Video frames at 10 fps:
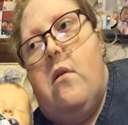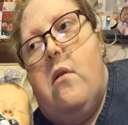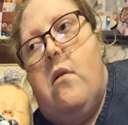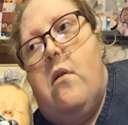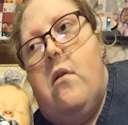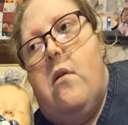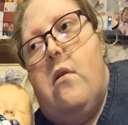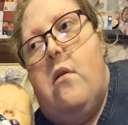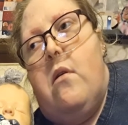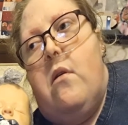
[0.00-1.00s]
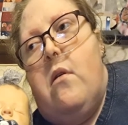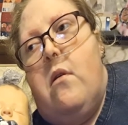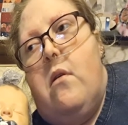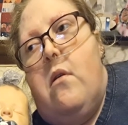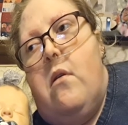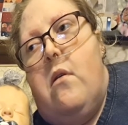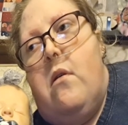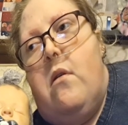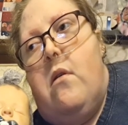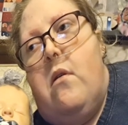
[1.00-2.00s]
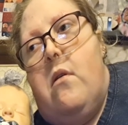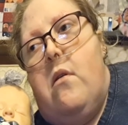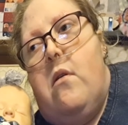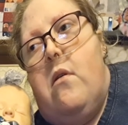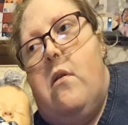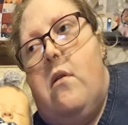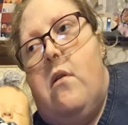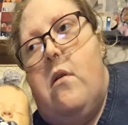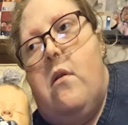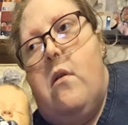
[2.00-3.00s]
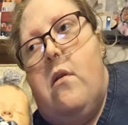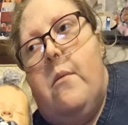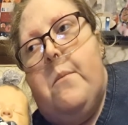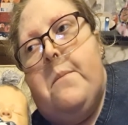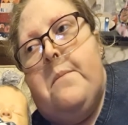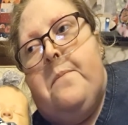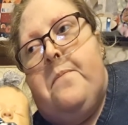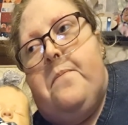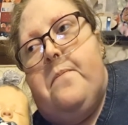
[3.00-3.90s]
This person isn't speaking.